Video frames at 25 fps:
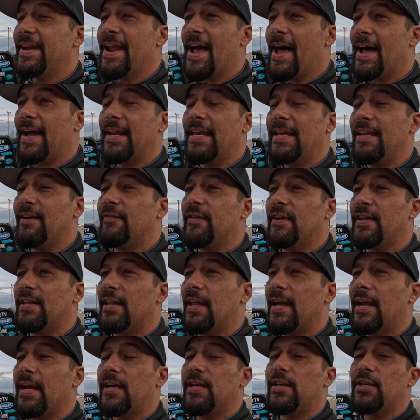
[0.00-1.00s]
not even
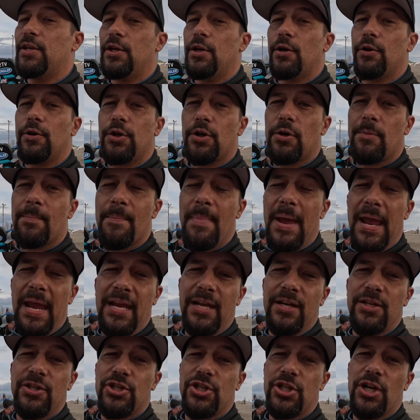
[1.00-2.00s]
like, you know, your
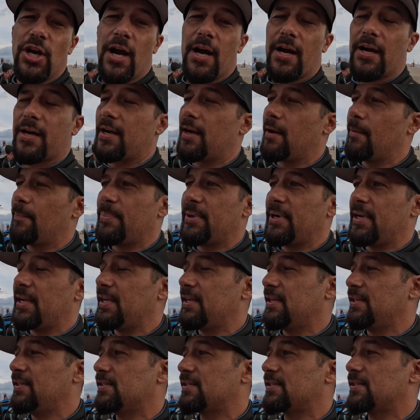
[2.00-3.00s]
main shock
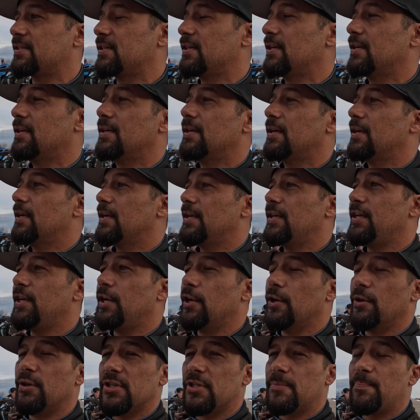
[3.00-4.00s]
companies, you
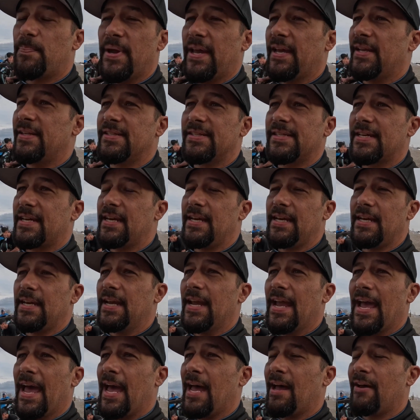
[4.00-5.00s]
know, is
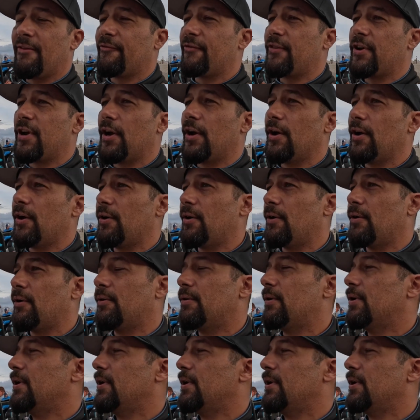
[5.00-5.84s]
Penske, Avco,